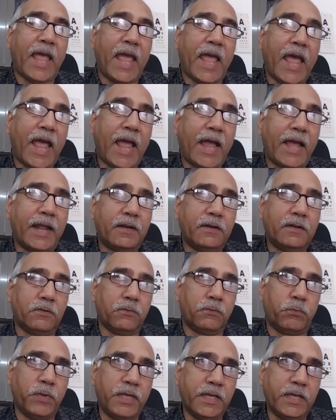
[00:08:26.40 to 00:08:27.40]
And
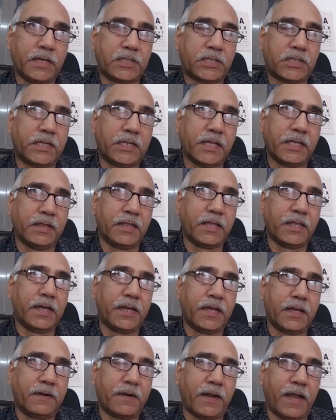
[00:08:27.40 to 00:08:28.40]
we are sitting
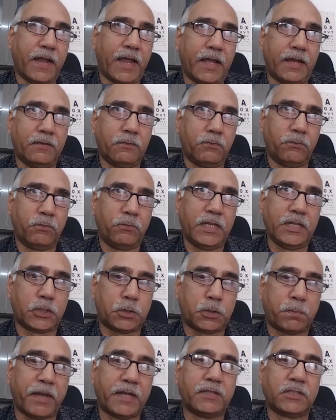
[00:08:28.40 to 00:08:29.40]
there and we
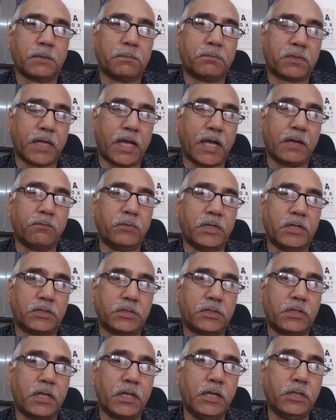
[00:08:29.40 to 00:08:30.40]
spend some time
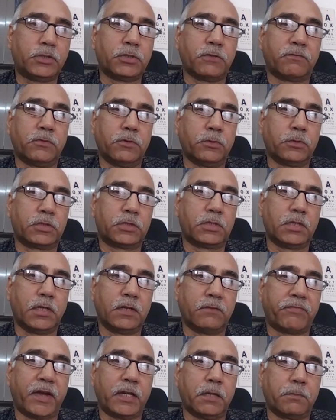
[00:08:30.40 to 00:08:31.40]
with each of those
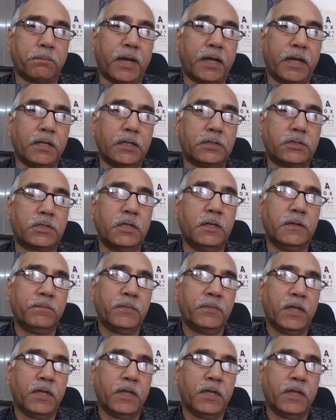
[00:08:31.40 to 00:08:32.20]
fighter pilots